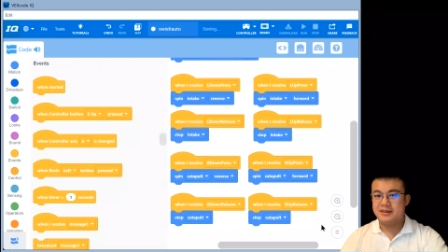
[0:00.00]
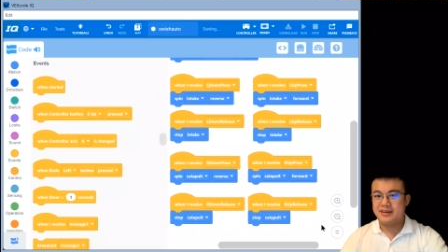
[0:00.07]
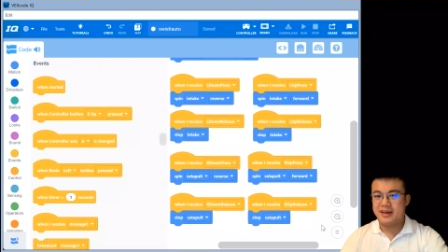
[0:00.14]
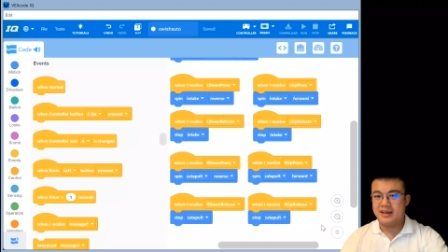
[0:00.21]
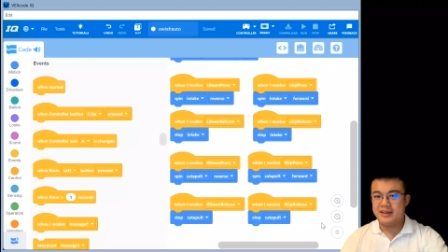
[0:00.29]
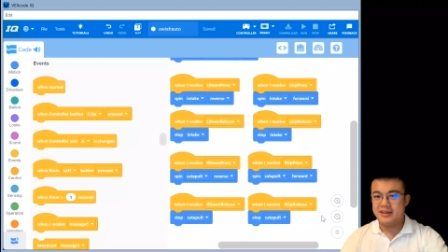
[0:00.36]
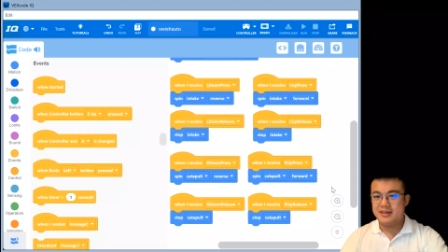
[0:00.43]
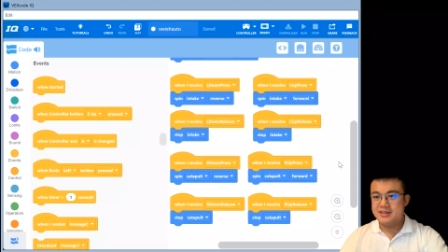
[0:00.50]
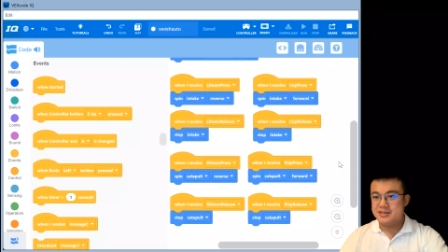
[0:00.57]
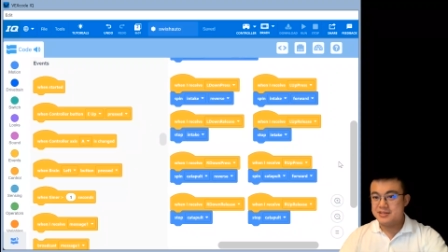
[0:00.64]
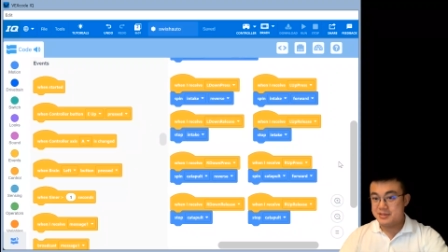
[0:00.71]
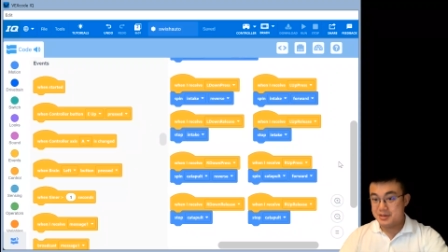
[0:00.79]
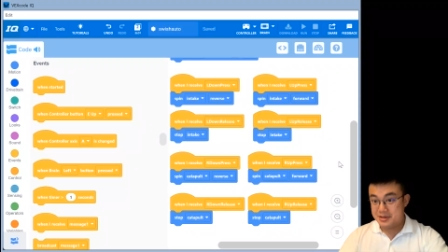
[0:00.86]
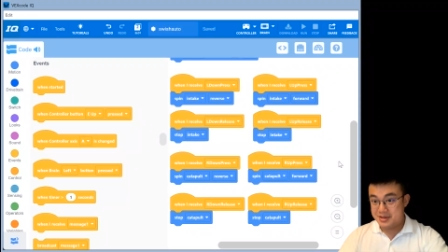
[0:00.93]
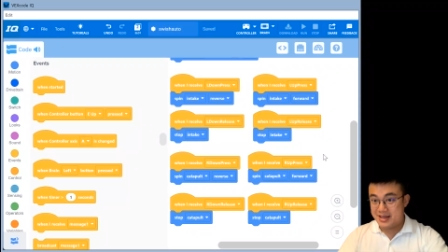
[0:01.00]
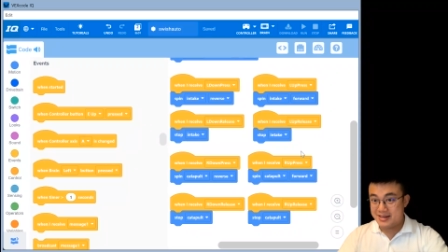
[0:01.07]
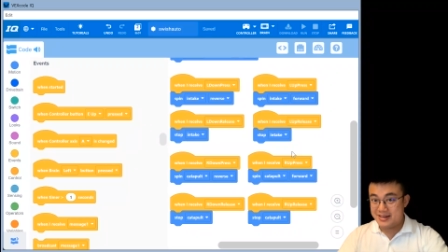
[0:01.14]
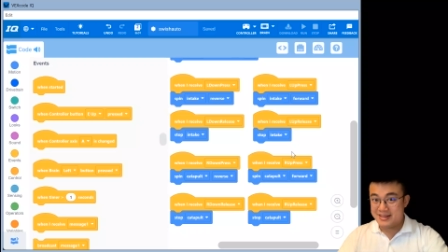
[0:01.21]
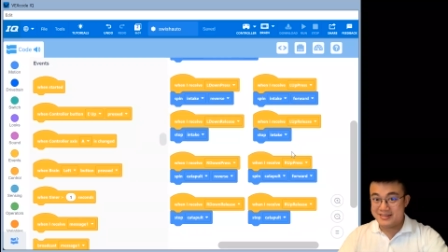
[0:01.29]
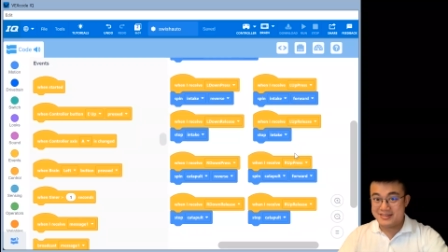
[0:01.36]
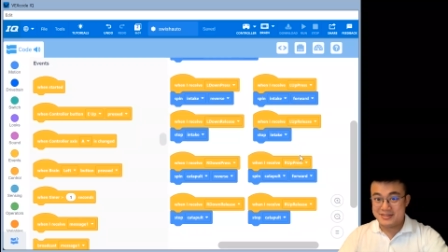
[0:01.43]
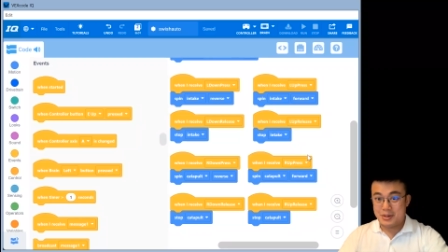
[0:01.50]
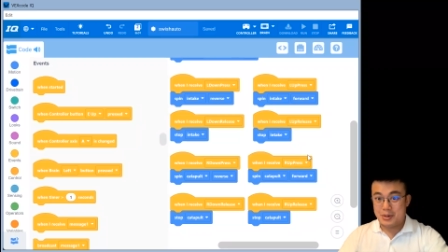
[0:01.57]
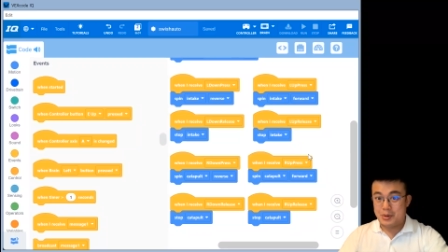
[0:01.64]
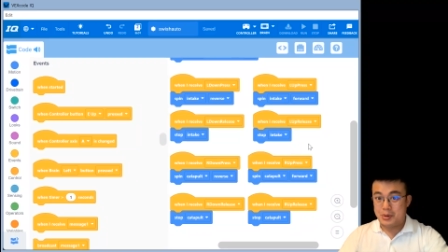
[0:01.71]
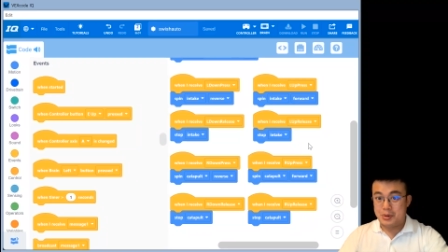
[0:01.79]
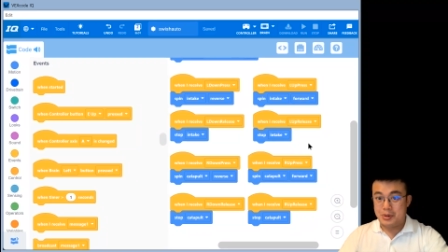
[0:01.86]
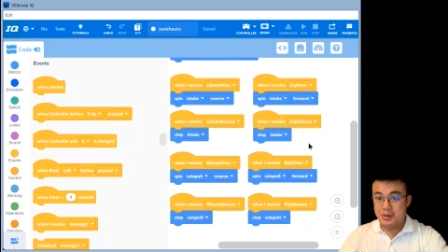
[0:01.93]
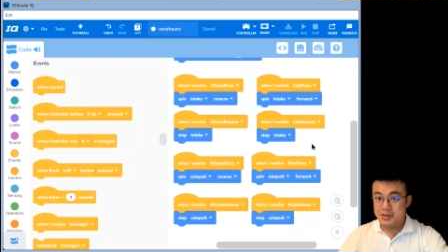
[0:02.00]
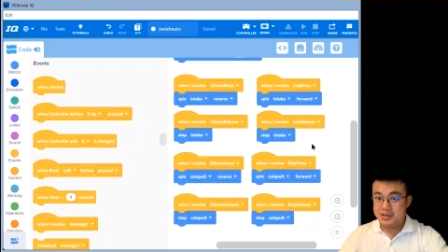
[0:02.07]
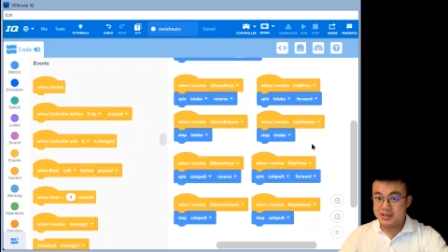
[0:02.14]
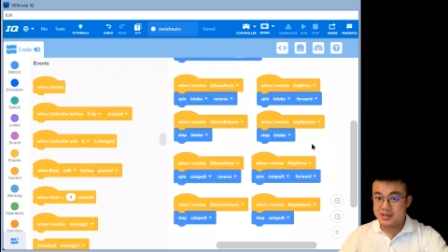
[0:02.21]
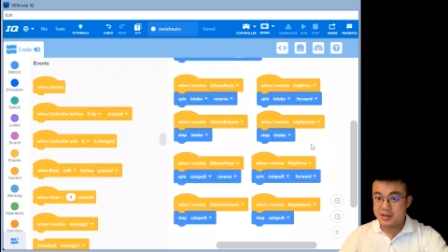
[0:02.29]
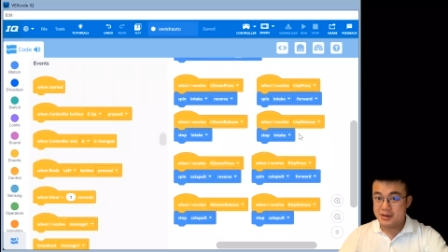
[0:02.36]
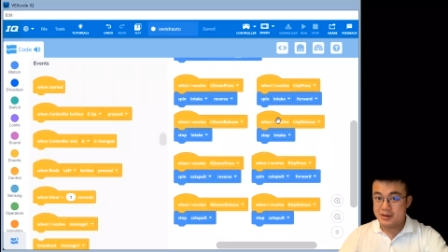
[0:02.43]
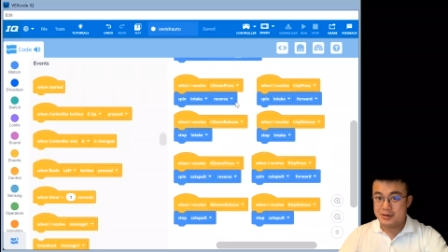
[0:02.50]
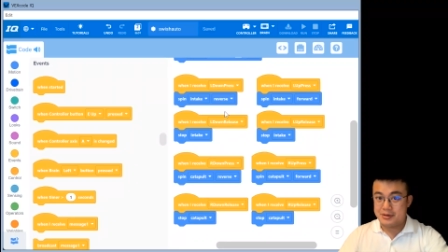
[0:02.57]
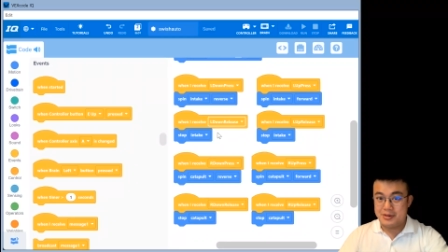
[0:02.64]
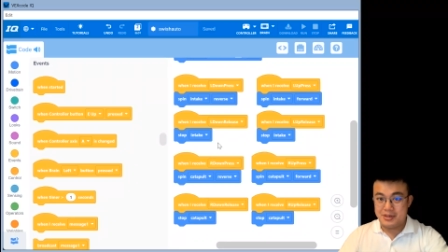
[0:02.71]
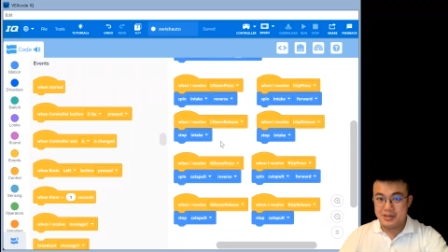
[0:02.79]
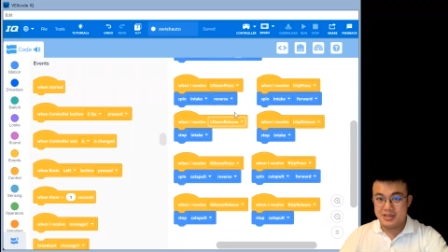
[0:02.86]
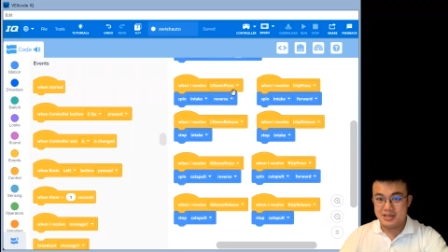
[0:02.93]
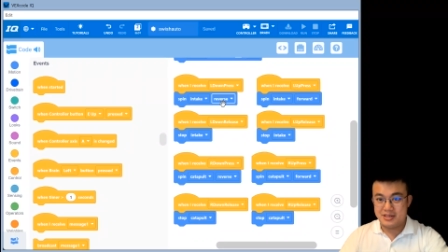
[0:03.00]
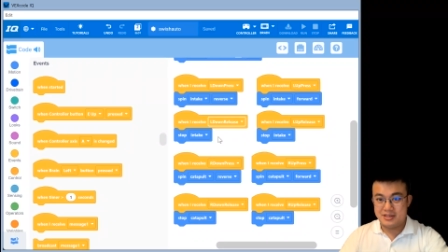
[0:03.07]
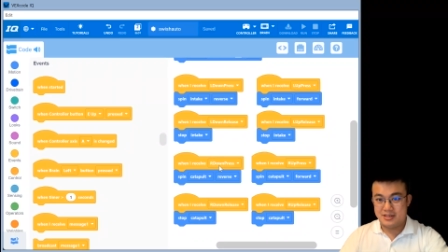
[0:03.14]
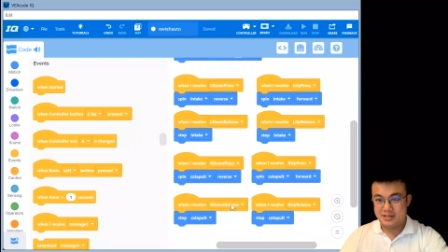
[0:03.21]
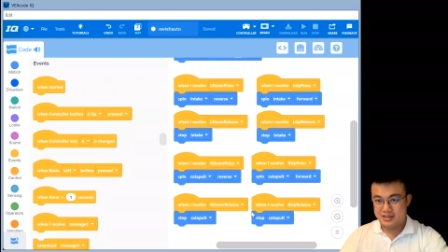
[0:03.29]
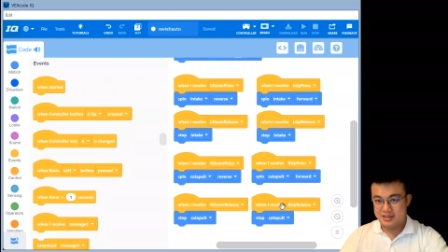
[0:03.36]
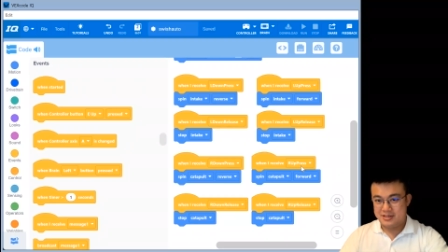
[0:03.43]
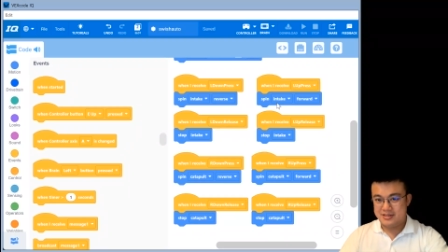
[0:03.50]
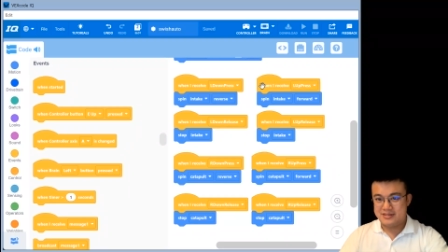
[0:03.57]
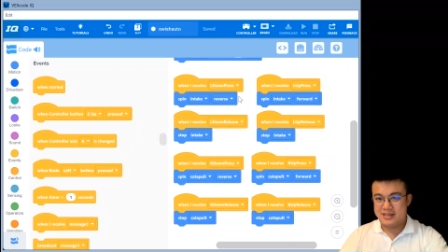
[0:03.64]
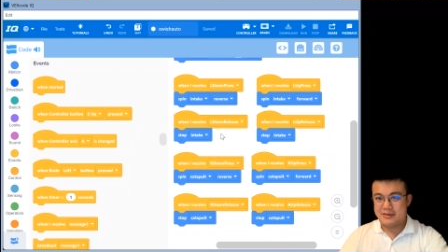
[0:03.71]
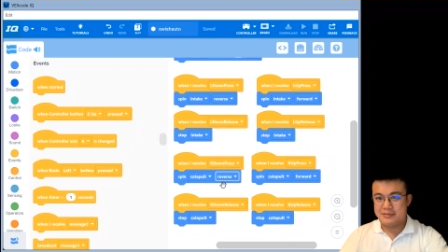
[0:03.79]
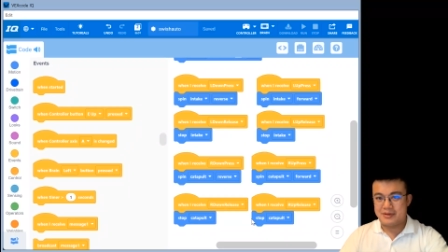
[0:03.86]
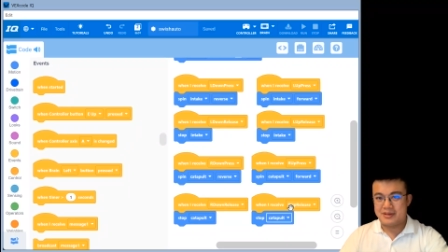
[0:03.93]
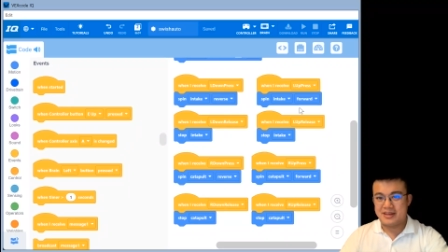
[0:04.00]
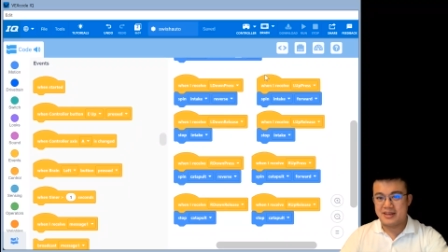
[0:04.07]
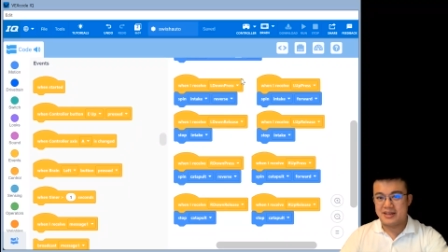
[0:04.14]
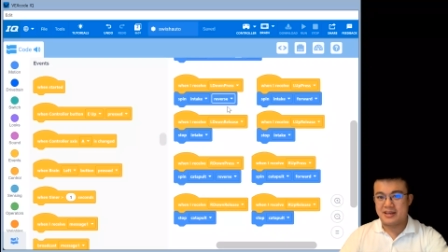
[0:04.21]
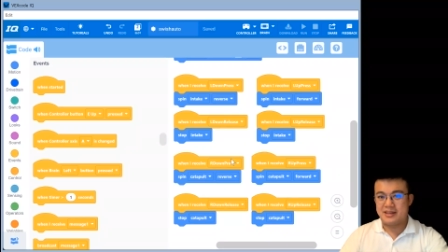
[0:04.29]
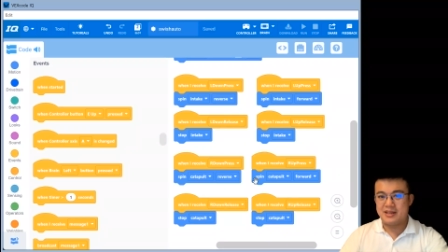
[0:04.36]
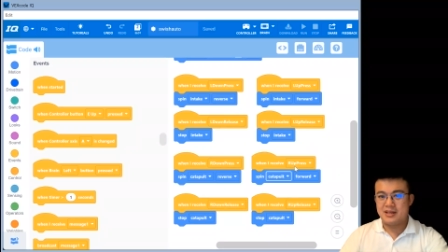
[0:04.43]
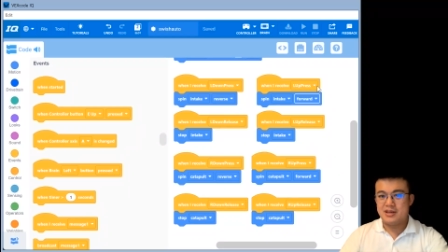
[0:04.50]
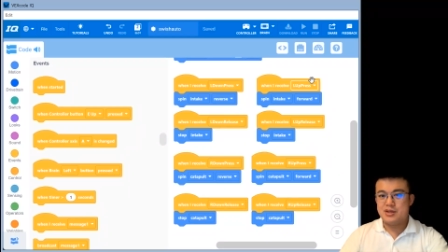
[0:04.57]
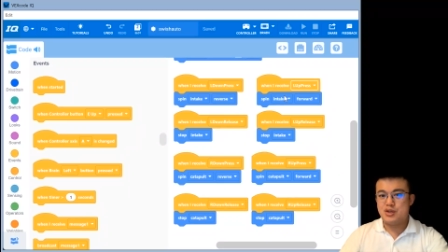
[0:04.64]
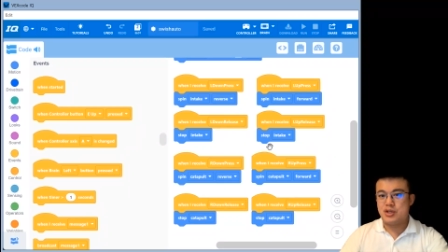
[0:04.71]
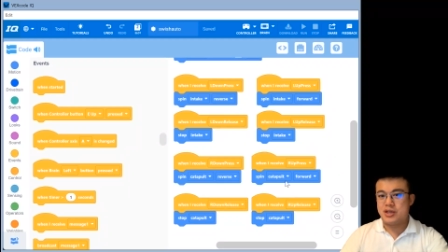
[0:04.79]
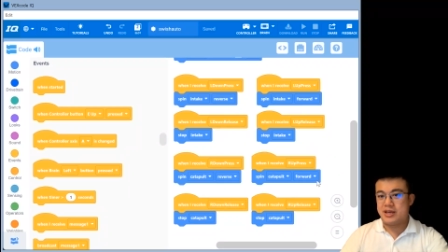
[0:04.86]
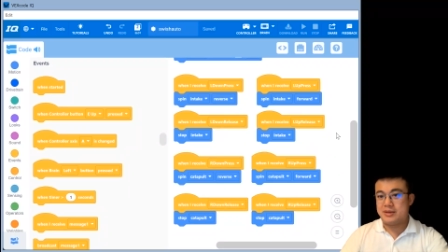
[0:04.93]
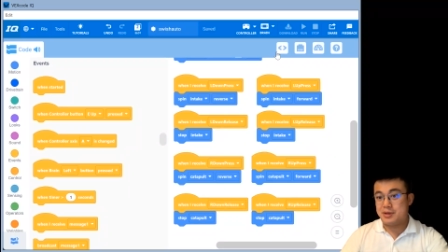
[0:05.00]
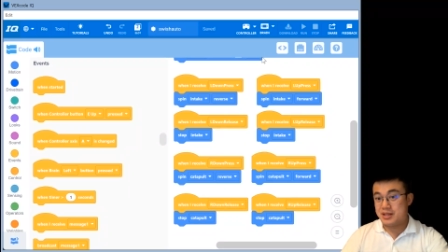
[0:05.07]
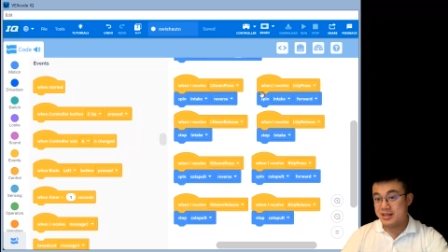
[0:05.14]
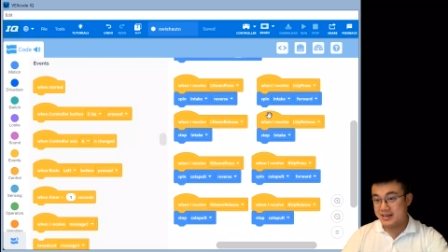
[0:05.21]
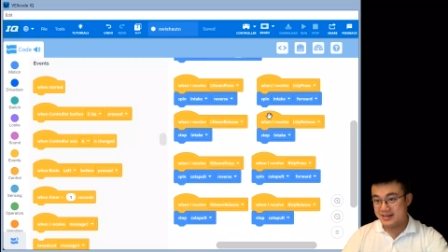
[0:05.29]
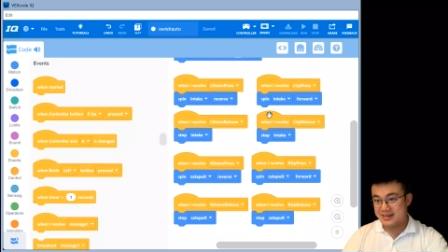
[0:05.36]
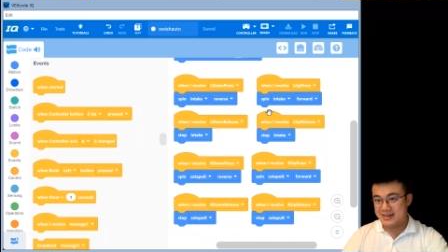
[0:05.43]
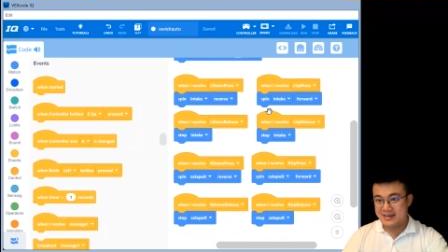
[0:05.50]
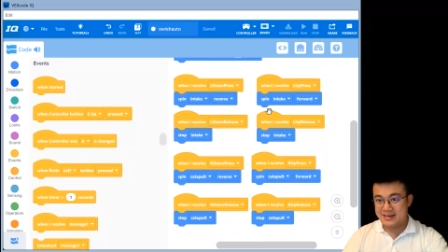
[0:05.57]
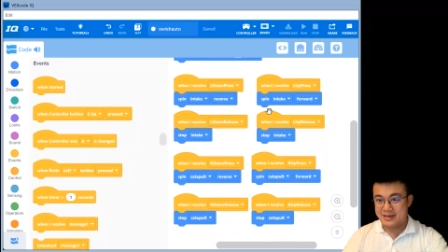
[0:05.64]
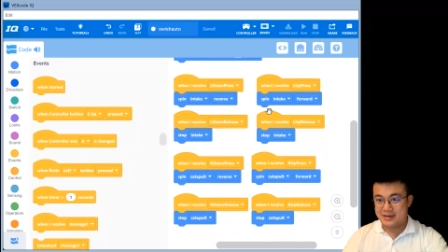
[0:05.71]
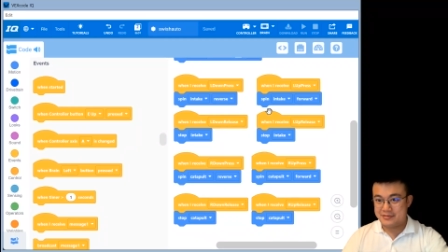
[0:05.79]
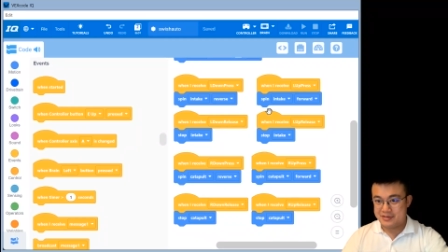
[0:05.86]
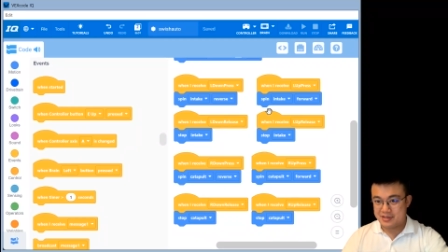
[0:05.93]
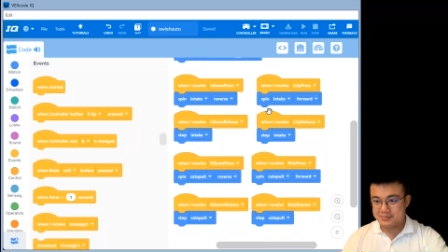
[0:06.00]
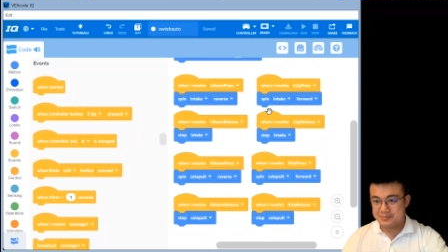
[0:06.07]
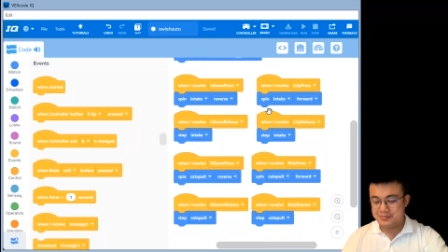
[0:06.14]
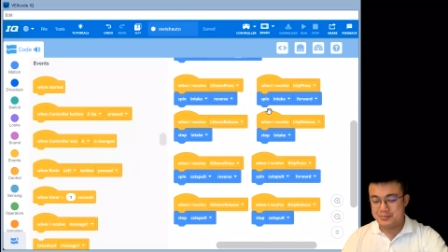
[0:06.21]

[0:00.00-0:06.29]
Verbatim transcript: Okay, so that is all the code that we need to emulate any of the